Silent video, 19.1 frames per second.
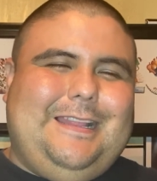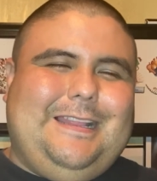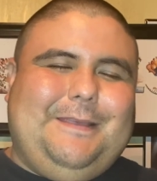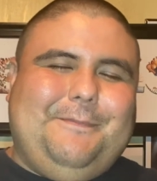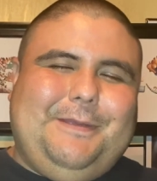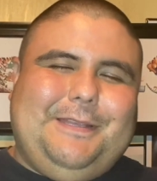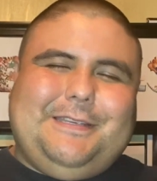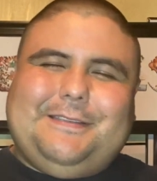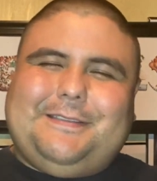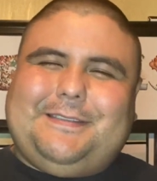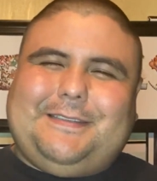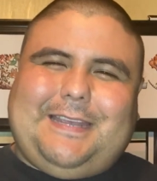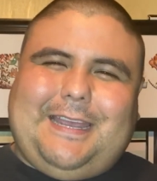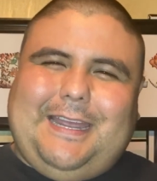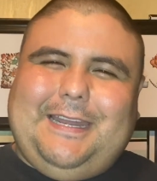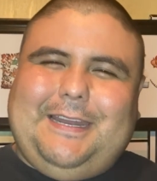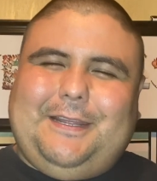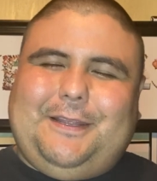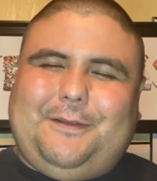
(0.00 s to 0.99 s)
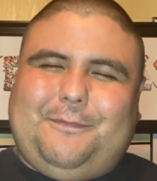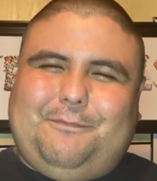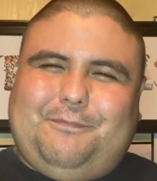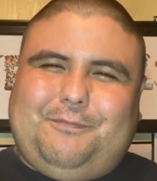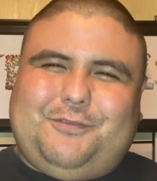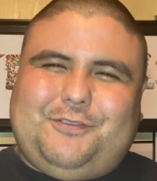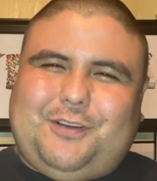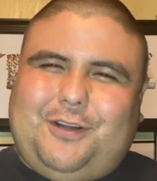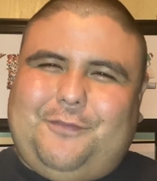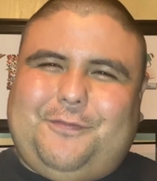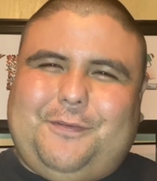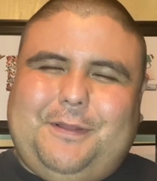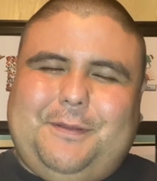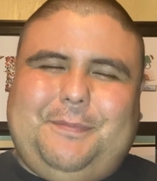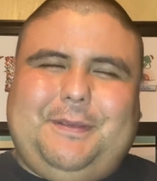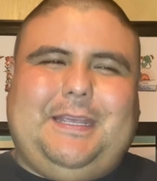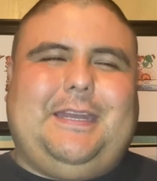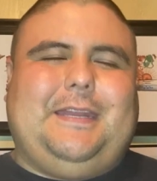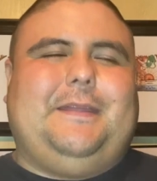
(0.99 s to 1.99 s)
just kind of start from the
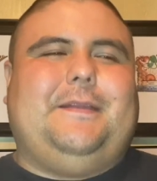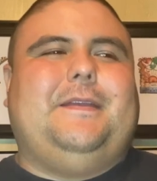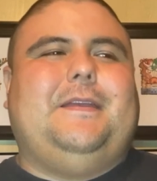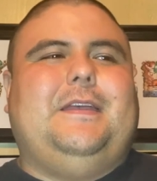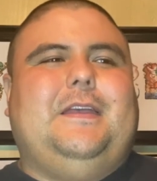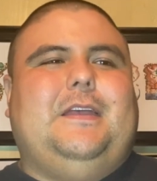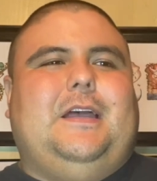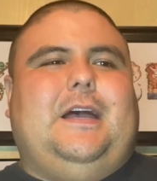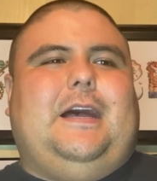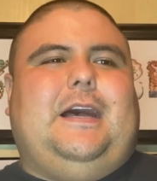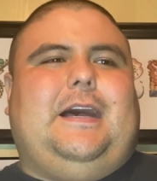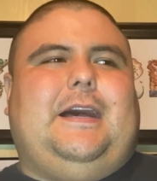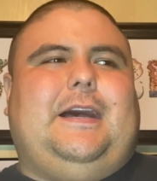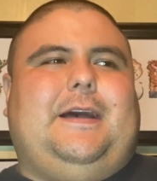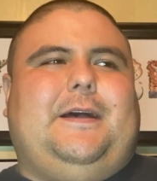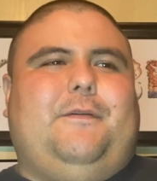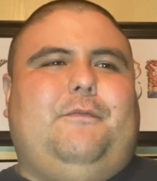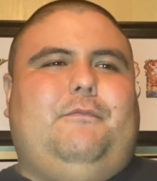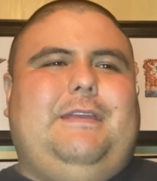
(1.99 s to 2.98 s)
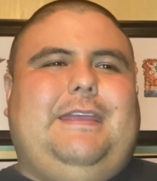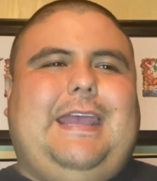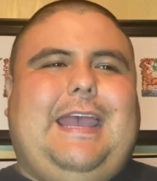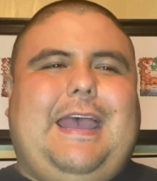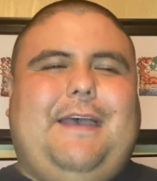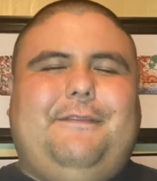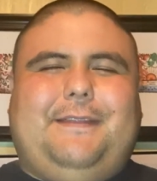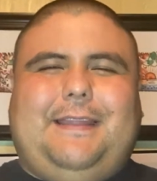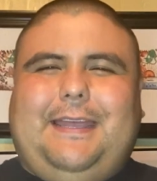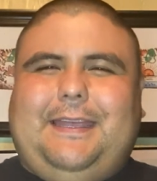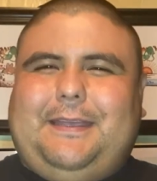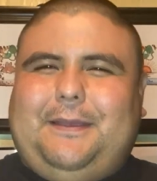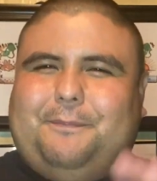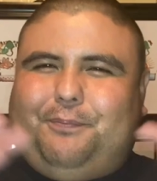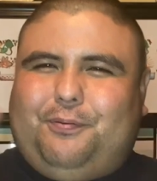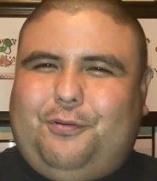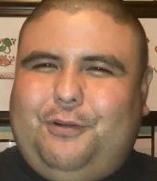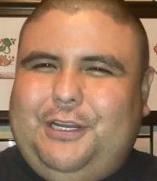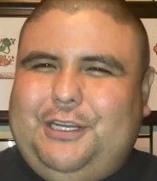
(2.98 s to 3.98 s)
beginning. We had like a
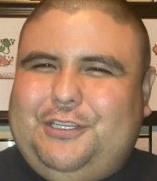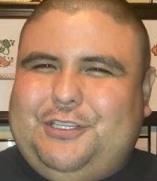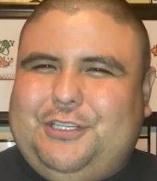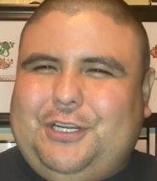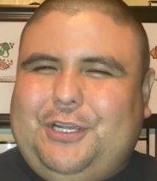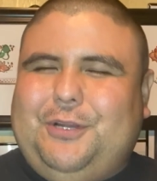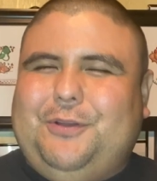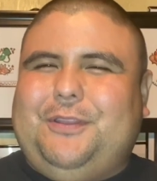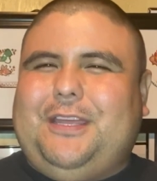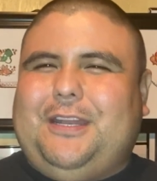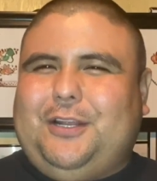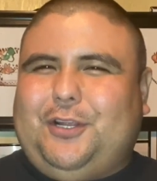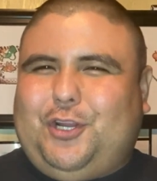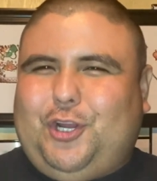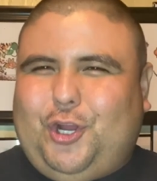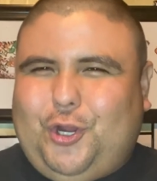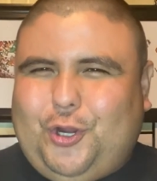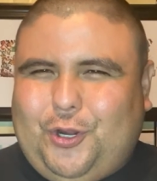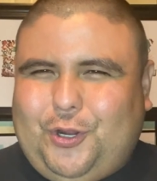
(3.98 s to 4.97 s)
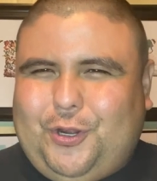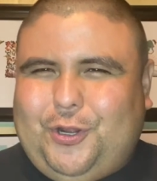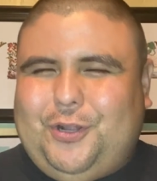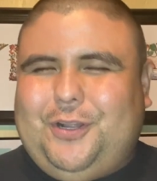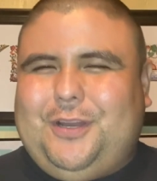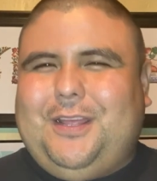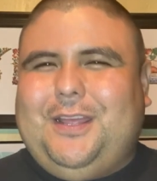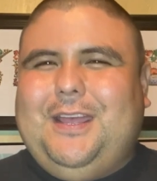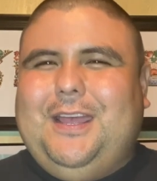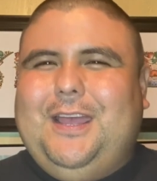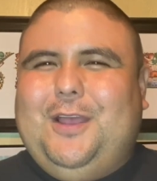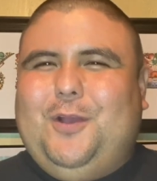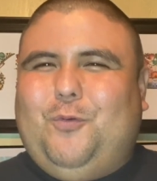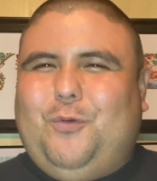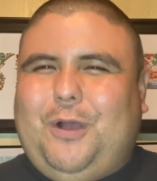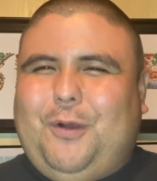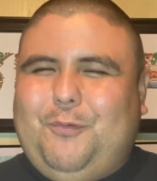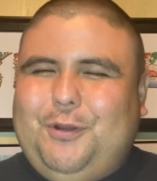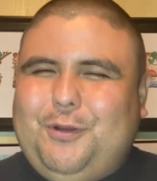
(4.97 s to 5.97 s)
pre-show that occurred
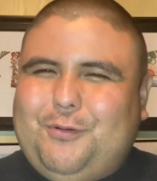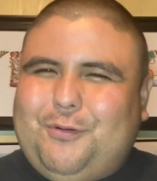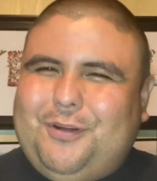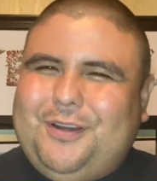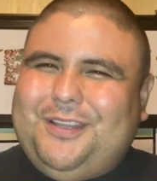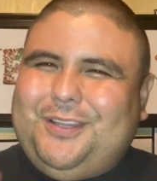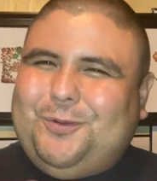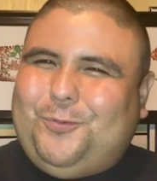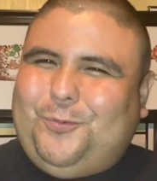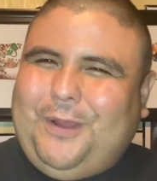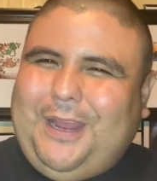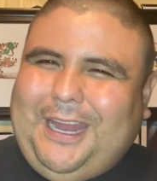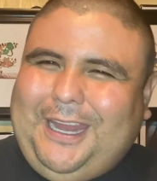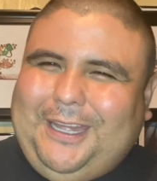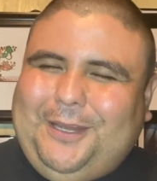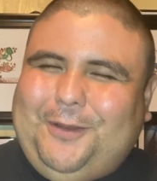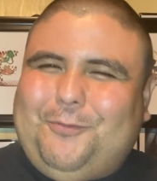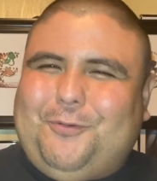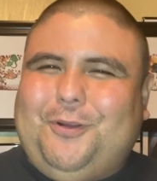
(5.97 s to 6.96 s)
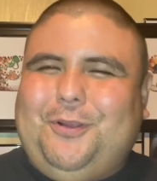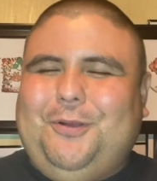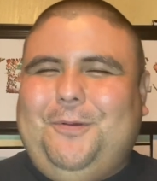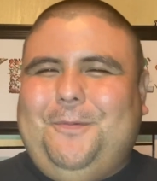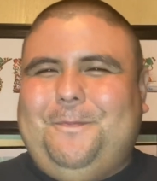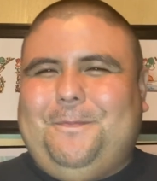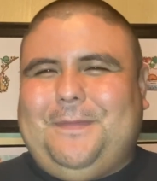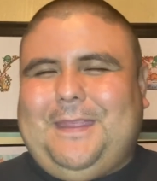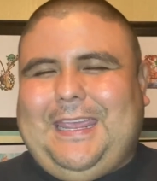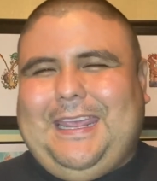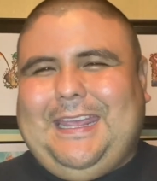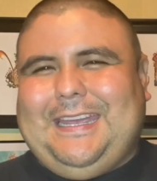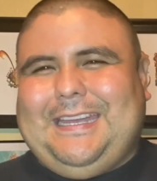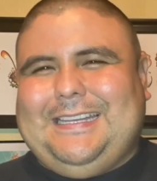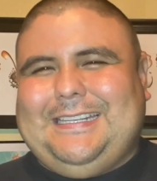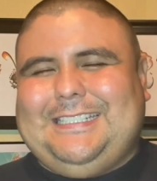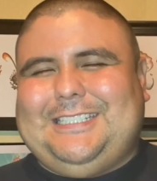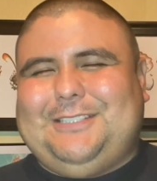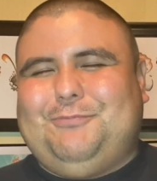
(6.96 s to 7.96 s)
while we were in the waiting room,
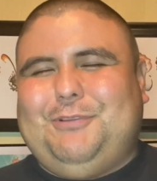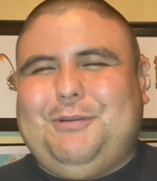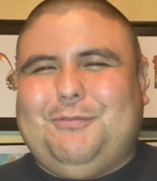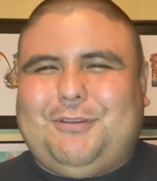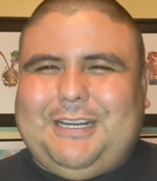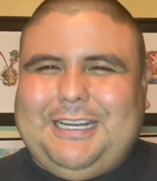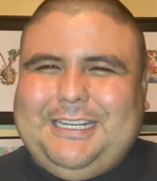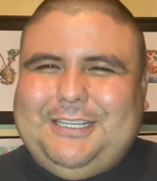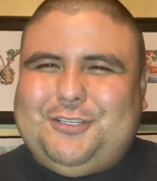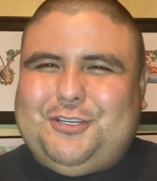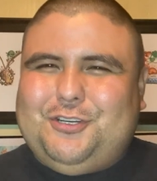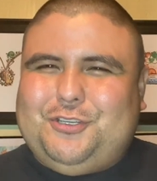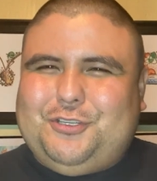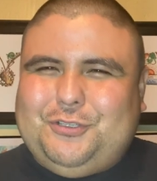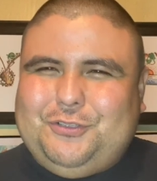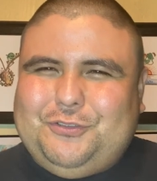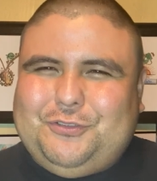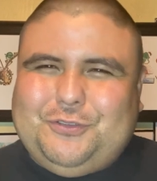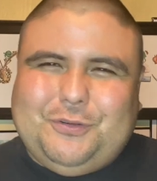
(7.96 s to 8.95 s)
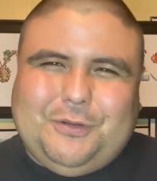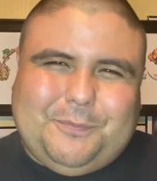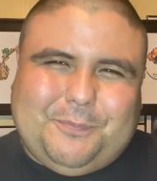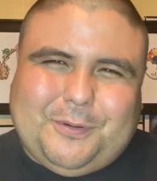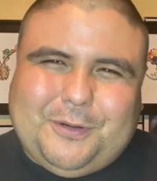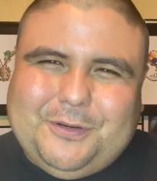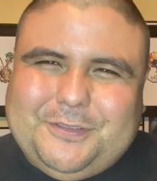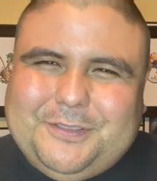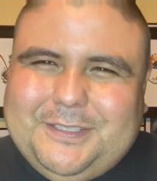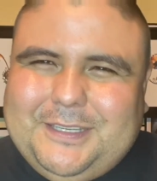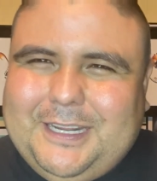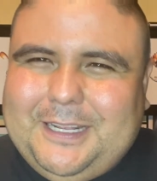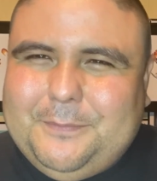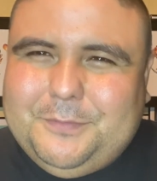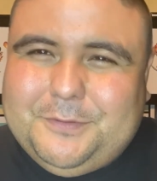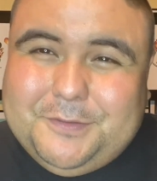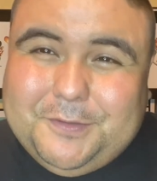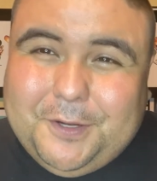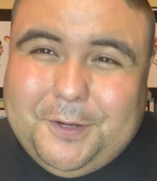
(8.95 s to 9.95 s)
and we were introduced to a person
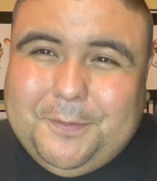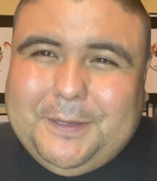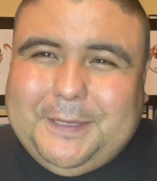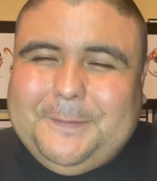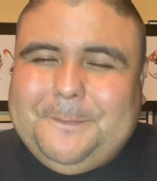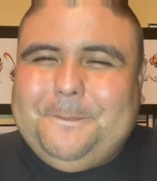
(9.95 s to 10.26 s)
named Zoe.